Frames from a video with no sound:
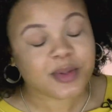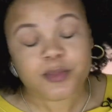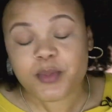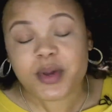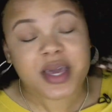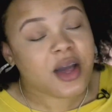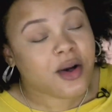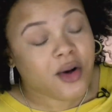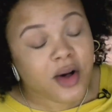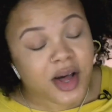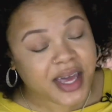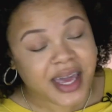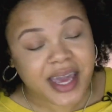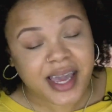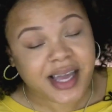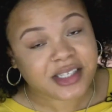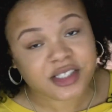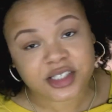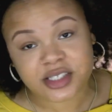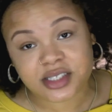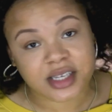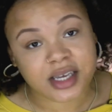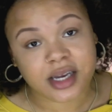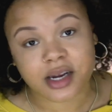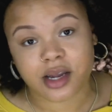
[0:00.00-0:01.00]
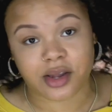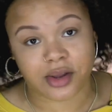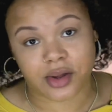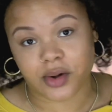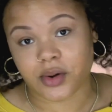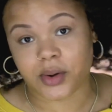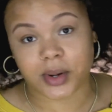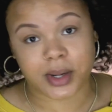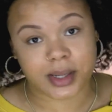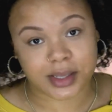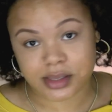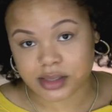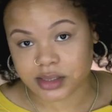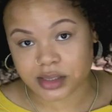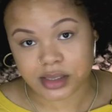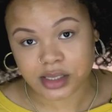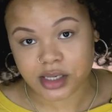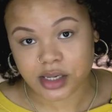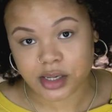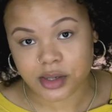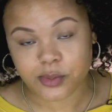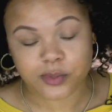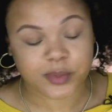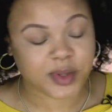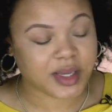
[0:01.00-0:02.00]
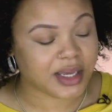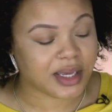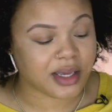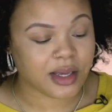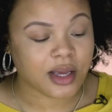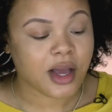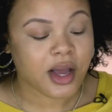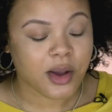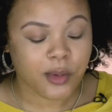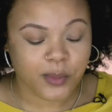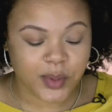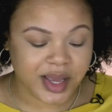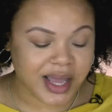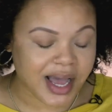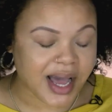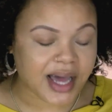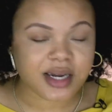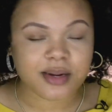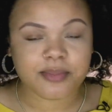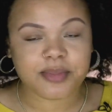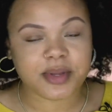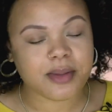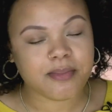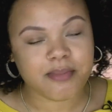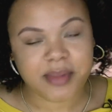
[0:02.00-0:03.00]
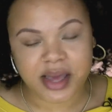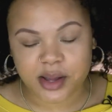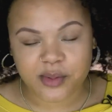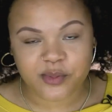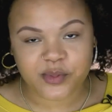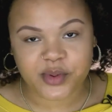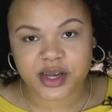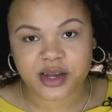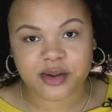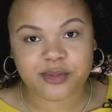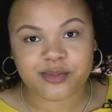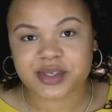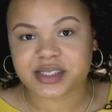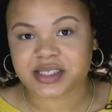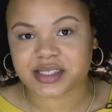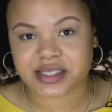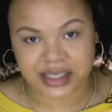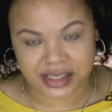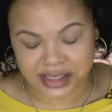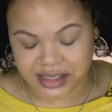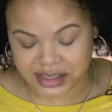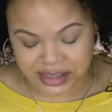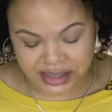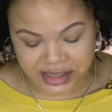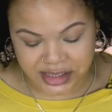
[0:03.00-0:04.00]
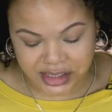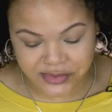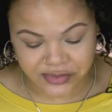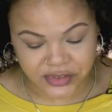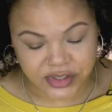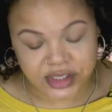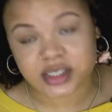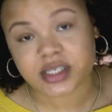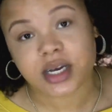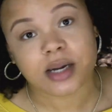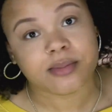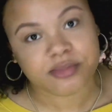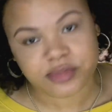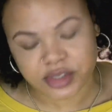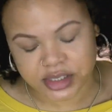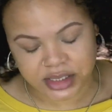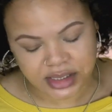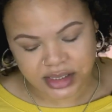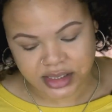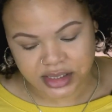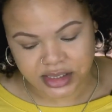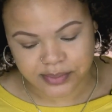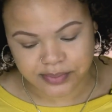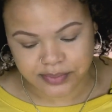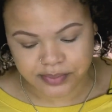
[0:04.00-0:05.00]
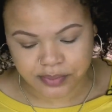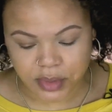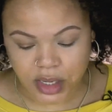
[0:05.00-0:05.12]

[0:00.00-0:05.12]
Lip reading: we all can't just get along. You know, we gotta be met with resistance for some reason.